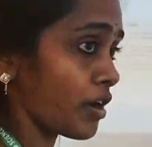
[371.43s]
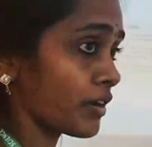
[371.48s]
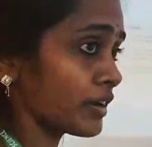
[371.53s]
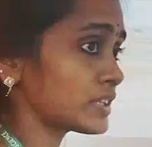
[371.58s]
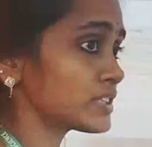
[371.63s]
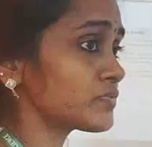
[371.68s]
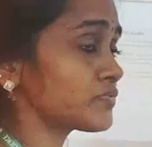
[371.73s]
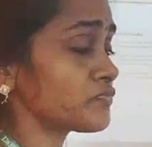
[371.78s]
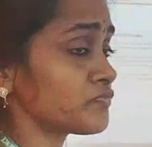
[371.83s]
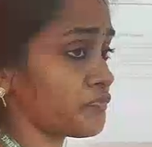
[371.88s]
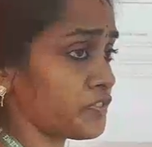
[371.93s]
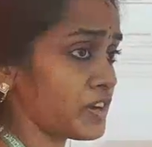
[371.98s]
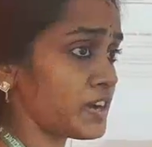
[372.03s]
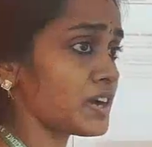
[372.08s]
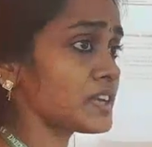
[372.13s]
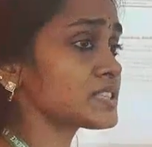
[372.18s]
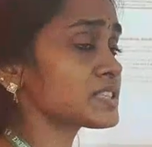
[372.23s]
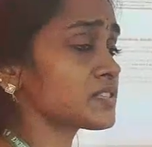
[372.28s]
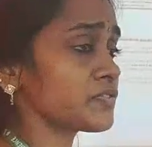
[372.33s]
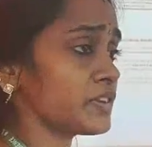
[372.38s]
on it.
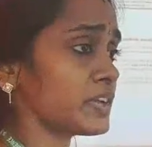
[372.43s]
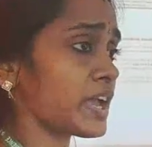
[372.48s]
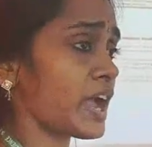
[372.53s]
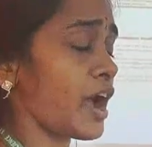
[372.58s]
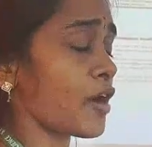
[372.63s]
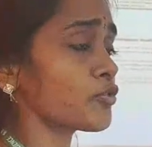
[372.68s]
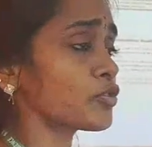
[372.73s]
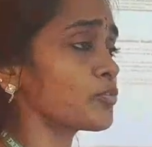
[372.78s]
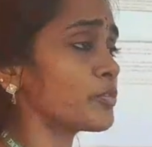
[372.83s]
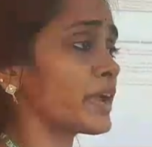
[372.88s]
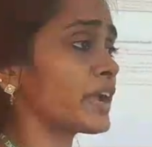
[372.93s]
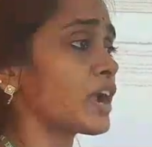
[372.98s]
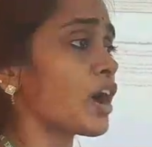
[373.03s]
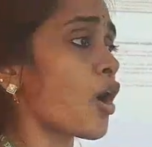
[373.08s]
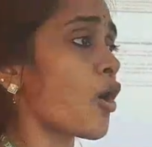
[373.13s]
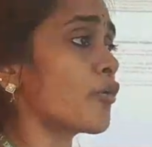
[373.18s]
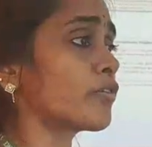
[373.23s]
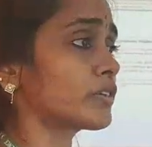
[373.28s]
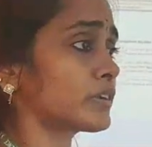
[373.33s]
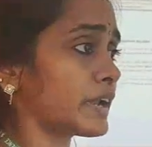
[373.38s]
First, we have to make an
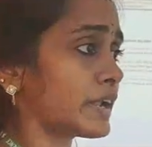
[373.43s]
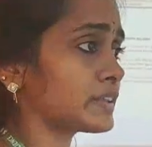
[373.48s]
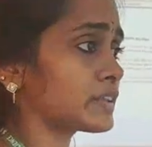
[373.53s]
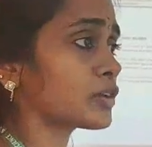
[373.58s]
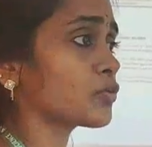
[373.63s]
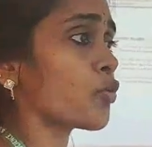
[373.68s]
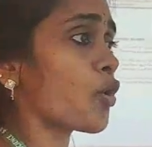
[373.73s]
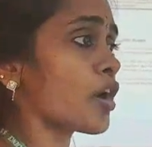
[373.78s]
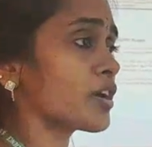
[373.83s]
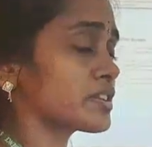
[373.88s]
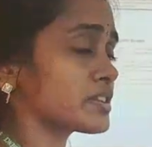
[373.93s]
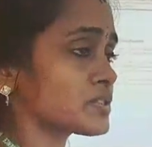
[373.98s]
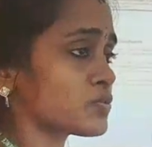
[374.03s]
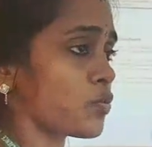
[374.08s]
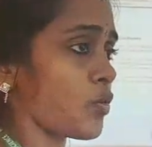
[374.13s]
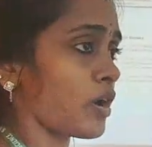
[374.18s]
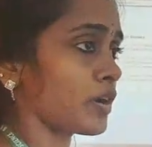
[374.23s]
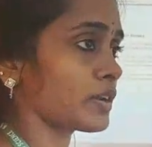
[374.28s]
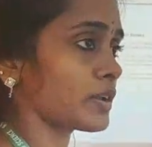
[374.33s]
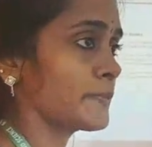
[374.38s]
outline that what is
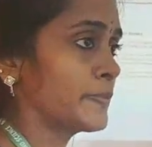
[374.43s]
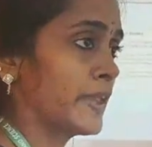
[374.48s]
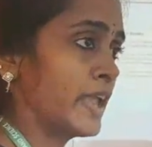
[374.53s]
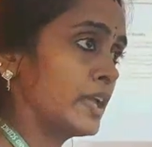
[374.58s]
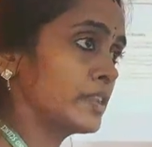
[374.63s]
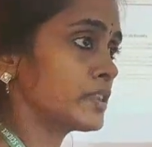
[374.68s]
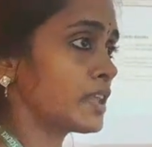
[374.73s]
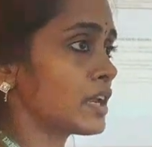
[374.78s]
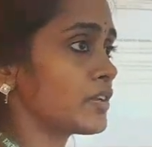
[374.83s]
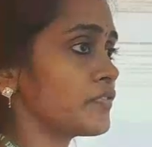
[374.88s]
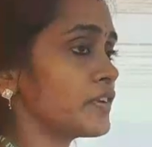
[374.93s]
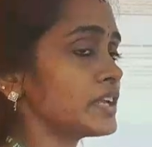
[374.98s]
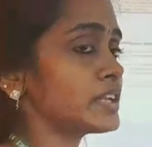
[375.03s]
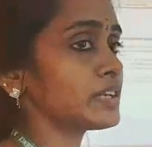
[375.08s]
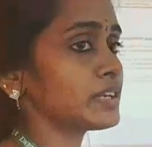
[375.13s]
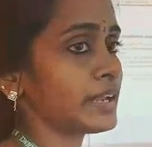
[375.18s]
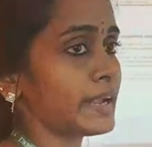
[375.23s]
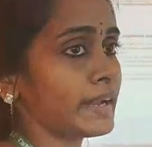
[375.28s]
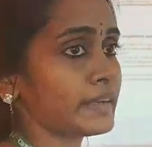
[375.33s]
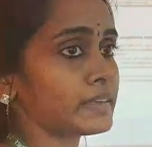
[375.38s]
what. Then
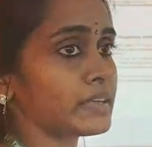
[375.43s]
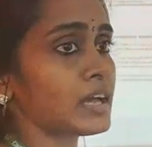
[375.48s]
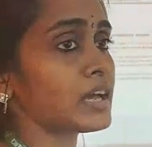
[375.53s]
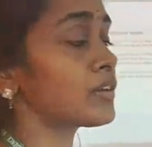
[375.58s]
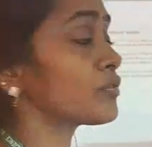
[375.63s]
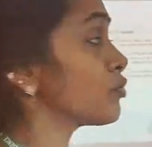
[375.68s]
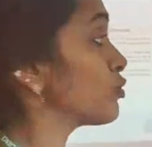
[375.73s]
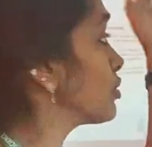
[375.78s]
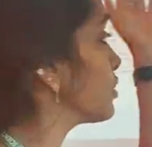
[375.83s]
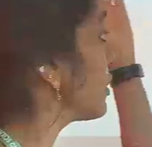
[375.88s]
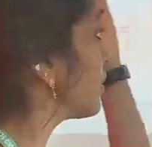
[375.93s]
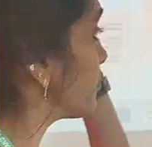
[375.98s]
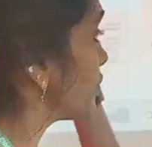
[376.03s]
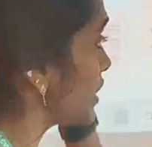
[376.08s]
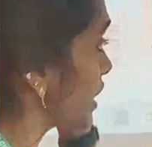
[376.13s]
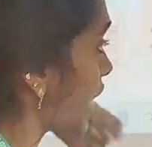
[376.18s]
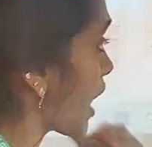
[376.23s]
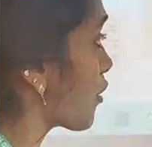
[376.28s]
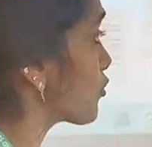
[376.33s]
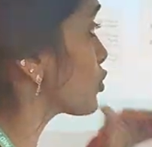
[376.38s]
we
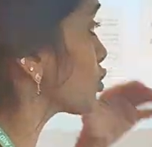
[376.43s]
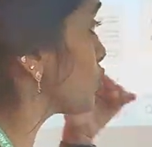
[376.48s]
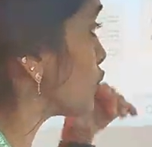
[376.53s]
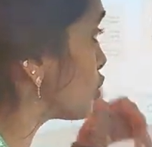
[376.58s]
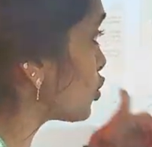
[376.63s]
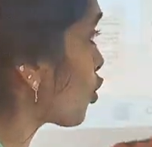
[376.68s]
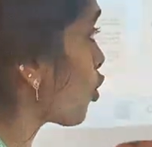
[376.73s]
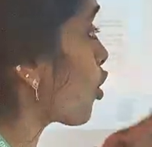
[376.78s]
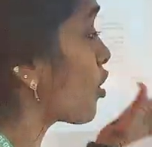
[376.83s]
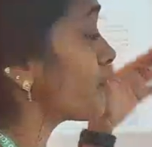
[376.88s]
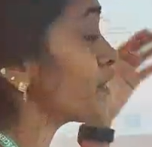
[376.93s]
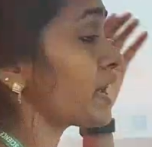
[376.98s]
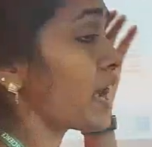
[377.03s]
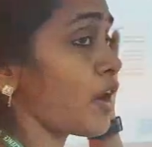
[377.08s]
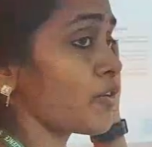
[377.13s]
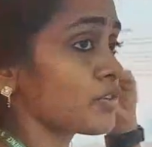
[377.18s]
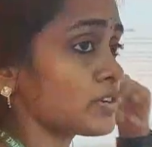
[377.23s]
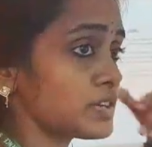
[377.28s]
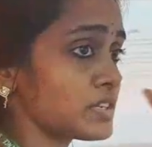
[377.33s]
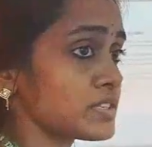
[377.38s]

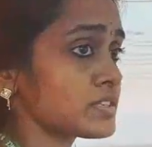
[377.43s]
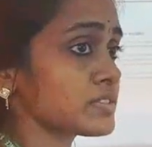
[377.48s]
have to